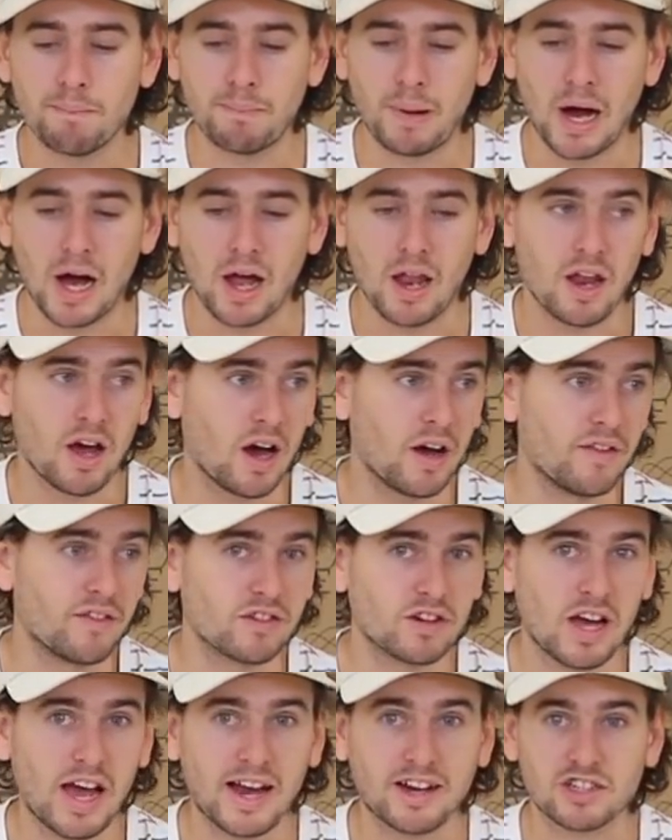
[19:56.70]
but
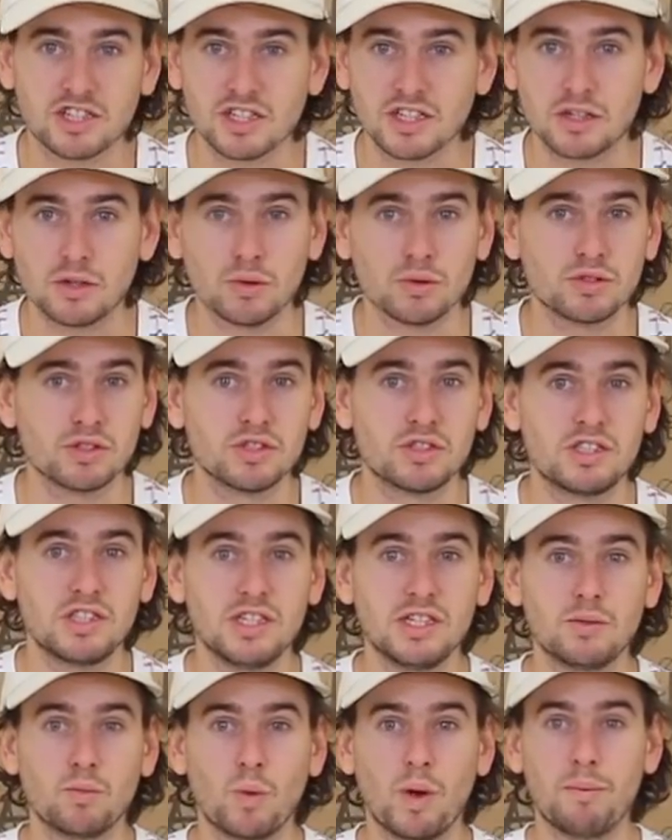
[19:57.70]
I've actually also
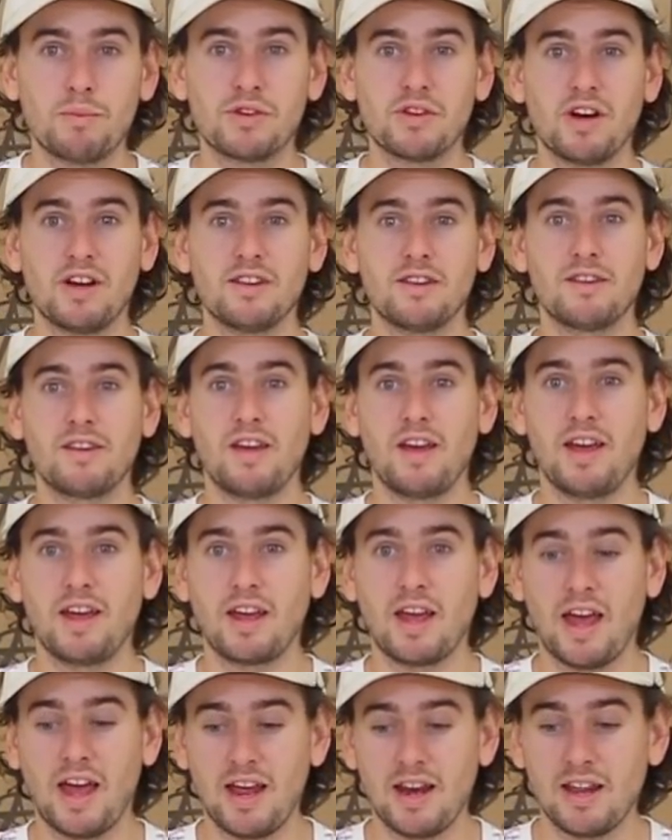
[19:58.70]
seen websites
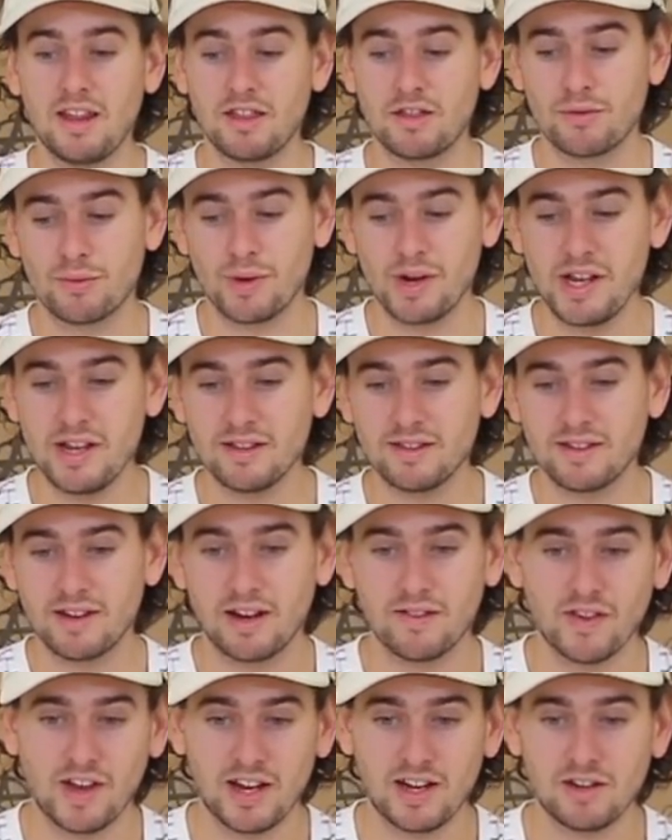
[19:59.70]
saying 83
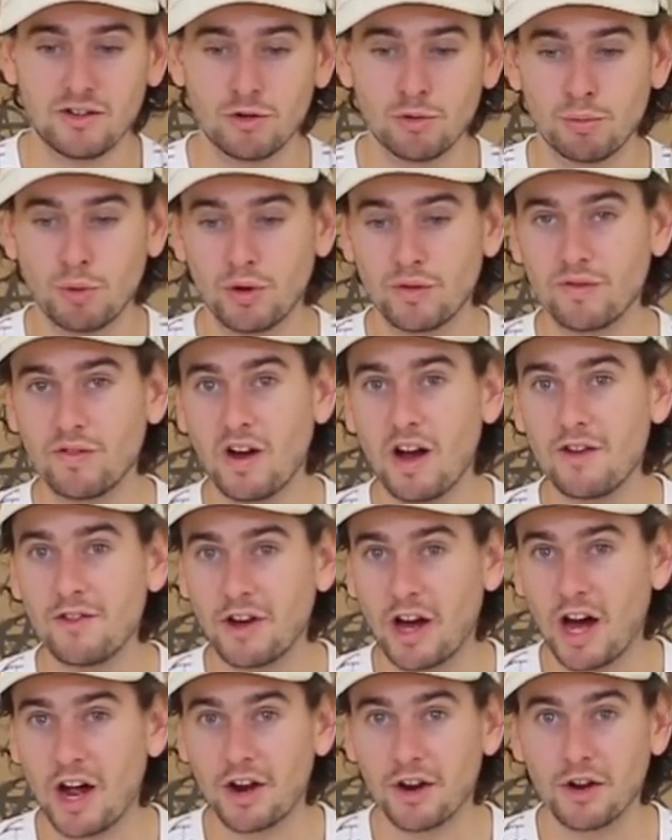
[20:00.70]
instead of
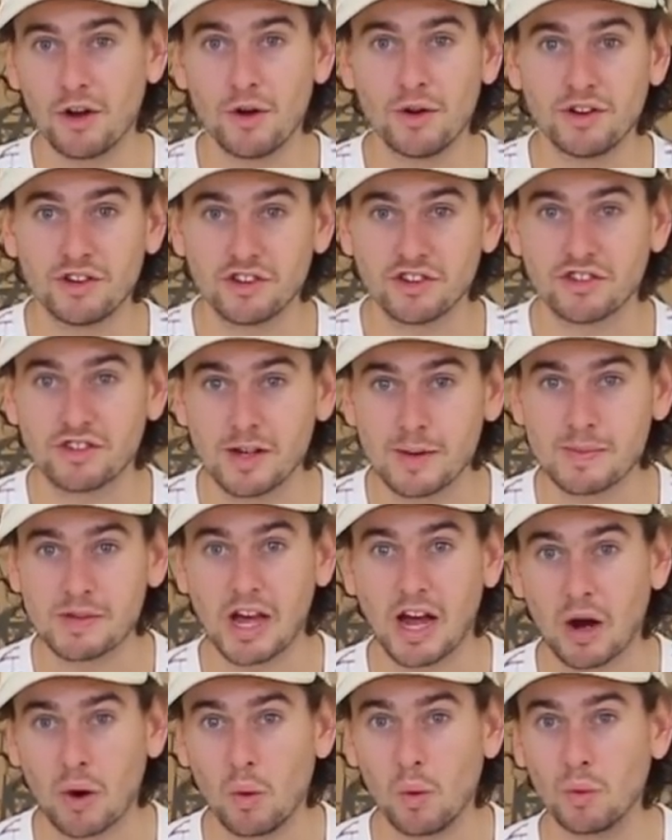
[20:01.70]
82.5. I don't know, it just seems
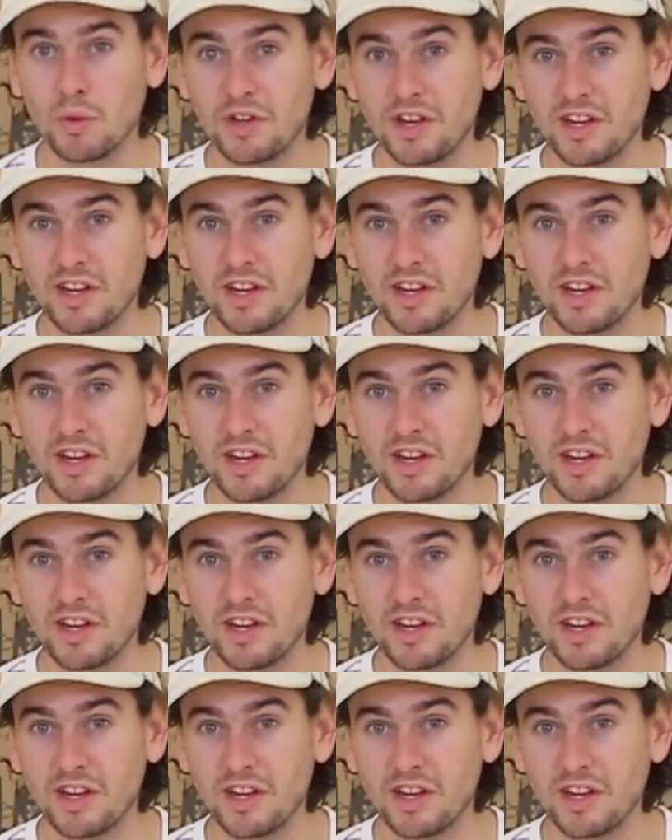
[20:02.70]
like all